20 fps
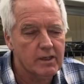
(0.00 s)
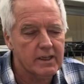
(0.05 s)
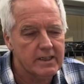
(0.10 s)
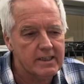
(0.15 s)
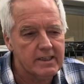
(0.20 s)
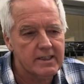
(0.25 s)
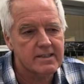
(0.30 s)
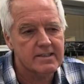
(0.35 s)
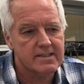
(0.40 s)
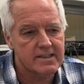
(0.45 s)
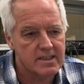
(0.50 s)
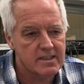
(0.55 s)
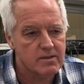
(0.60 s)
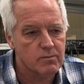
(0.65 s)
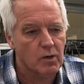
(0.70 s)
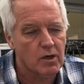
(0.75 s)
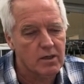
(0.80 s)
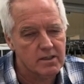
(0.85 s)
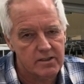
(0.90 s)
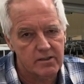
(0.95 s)
need 6
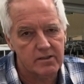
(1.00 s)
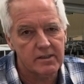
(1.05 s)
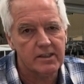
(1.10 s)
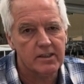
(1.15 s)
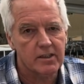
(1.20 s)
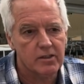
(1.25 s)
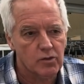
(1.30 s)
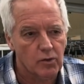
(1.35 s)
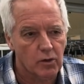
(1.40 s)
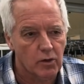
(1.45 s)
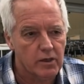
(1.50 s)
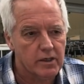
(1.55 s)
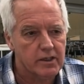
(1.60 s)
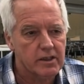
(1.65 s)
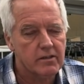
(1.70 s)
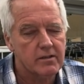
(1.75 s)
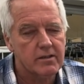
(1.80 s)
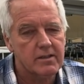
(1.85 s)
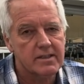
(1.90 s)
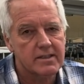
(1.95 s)
walls, you need a door, you
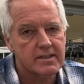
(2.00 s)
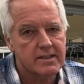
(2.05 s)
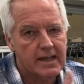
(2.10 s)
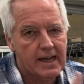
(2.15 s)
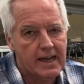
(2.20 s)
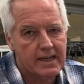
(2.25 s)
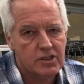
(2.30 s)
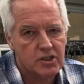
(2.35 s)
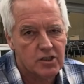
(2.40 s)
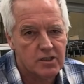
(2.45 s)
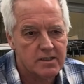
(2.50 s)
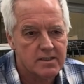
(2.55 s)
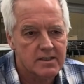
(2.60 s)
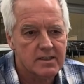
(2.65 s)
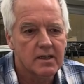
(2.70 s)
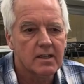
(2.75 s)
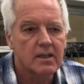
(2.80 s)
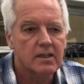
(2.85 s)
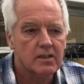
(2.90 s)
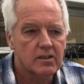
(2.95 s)
need hatches,
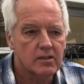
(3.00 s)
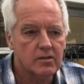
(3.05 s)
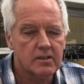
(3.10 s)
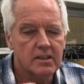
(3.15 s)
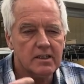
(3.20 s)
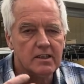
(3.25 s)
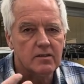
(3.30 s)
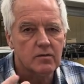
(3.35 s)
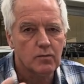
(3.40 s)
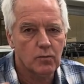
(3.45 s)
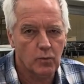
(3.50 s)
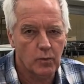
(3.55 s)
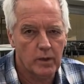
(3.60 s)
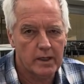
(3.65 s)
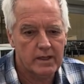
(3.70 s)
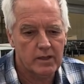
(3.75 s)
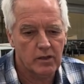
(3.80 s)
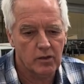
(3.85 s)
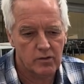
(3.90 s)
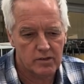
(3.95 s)
you need
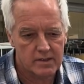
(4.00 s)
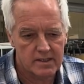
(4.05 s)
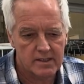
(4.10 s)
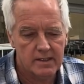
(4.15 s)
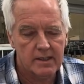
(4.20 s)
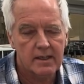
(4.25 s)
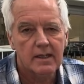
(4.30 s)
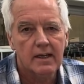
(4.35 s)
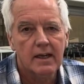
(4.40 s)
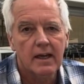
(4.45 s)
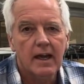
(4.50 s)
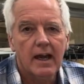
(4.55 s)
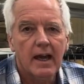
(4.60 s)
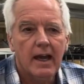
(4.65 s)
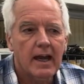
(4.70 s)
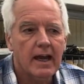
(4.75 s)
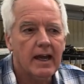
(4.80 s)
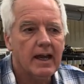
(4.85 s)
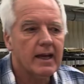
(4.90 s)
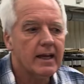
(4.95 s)
windows.
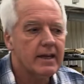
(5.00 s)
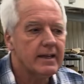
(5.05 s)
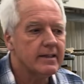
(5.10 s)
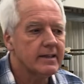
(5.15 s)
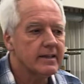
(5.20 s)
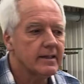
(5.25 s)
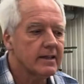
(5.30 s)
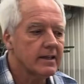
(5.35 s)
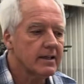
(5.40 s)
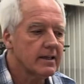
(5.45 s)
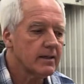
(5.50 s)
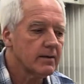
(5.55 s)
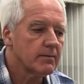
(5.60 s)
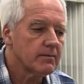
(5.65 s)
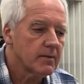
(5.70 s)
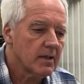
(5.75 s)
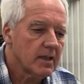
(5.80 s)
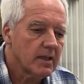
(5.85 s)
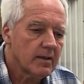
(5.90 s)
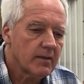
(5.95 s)
And
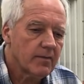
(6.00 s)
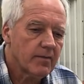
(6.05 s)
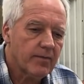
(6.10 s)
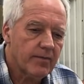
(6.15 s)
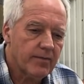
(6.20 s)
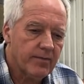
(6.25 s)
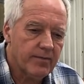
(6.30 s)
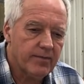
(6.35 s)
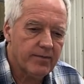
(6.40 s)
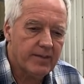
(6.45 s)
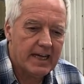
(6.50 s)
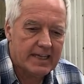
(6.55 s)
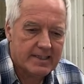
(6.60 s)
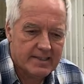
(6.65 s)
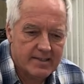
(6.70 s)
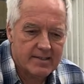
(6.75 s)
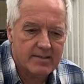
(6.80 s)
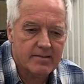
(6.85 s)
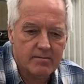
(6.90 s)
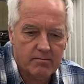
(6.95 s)

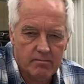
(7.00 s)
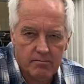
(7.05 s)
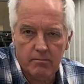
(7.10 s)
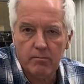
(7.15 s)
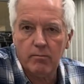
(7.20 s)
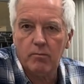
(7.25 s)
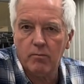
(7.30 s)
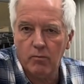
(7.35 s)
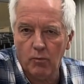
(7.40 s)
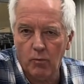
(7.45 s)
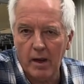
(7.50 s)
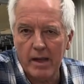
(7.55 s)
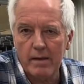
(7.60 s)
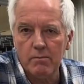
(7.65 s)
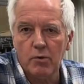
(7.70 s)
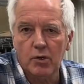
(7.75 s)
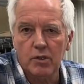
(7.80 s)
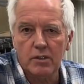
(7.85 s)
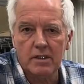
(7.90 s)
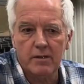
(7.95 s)
that's way
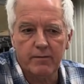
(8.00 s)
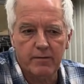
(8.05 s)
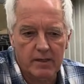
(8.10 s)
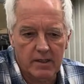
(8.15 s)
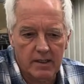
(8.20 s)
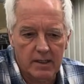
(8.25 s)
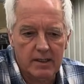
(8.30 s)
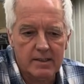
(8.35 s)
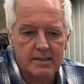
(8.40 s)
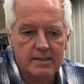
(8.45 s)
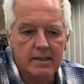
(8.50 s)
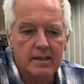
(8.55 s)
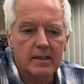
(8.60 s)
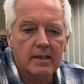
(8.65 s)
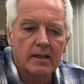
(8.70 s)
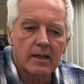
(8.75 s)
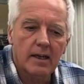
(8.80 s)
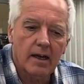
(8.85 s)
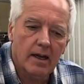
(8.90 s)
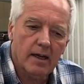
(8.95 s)
more difficult.
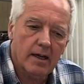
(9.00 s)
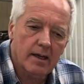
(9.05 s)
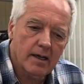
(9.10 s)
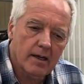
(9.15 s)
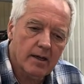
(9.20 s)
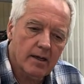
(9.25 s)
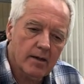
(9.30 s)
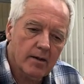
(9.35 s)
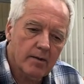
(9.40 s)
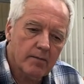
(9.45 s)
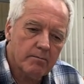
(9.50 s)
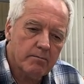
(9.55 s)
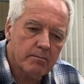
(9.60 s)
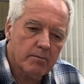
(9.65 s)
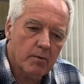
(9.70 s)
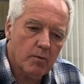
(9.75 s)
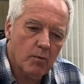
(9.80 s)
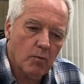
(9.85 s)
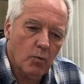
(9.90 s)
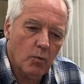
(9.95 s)

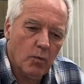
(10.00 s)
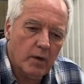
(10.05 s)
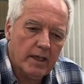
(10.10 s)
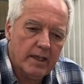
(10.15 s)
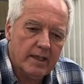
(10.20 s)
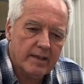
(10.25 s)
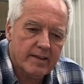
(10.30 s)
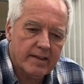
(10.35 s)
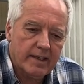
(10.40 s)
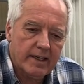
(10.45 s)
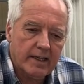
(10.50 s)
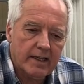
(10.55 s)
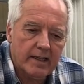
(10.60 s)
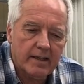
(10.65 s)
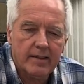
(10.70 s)
We think